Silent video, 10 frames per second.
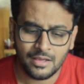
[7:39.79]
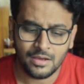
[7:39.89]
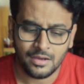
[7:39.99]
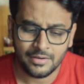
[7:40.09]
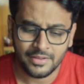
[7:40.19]

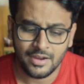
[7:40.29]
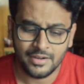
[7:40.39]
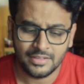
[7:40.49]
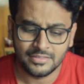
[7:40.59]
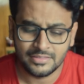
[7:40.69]

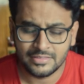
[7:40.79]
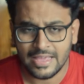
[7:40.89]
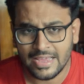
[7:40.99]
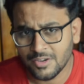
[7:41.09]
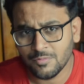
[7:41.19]
regarding
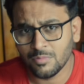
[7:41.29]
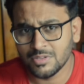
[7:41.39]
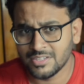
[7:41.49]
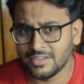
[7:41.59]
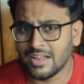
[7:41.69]
their
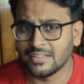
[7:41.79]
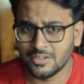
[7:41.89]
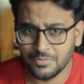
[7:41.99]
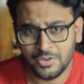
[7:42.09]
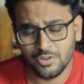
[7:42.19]
information in
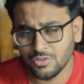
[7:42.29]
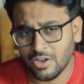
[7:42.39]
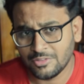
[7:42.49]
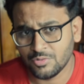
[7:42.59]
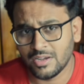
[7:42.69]
other videos
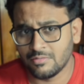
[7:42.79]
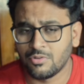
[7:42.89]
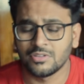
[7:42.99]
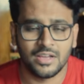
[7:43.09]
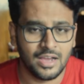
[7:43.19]
as well
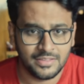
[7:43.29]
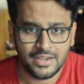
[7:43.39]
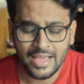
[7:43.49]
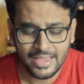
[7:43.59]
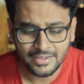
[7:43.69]
for the
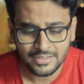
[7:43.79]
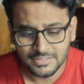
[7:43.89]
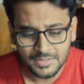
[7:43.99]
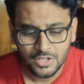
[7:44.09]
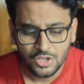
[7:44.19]
other IITs.